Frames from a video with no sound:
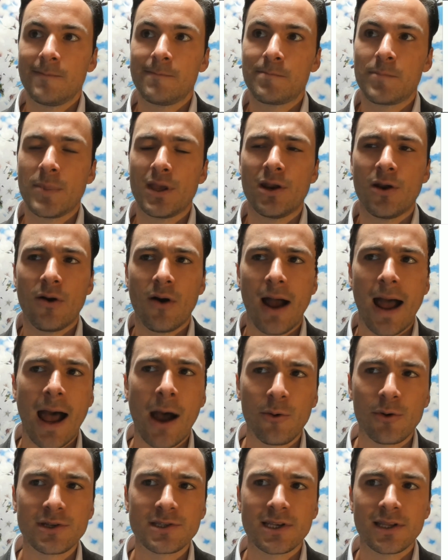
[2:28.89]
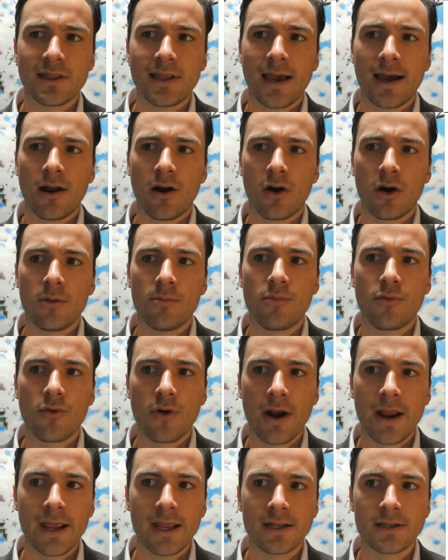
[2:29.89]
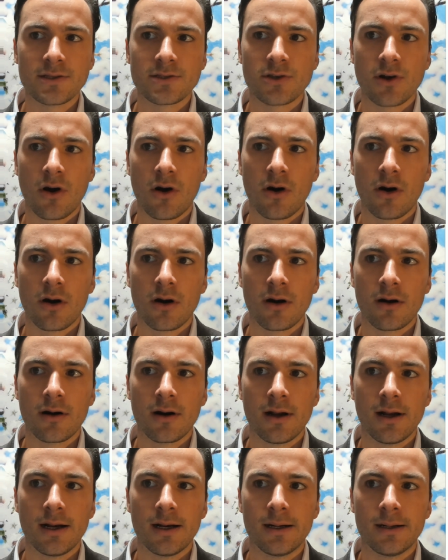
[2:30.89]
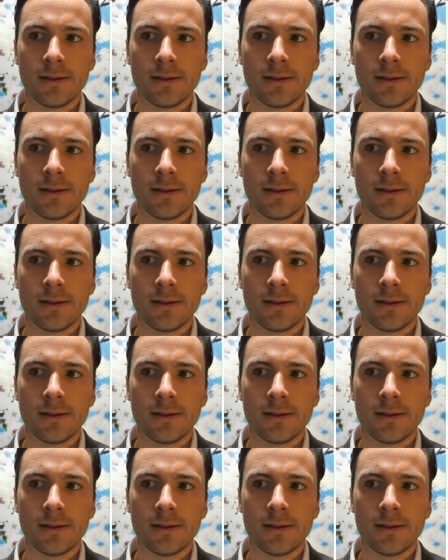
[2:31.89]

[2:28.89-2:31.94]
how is it that our brains are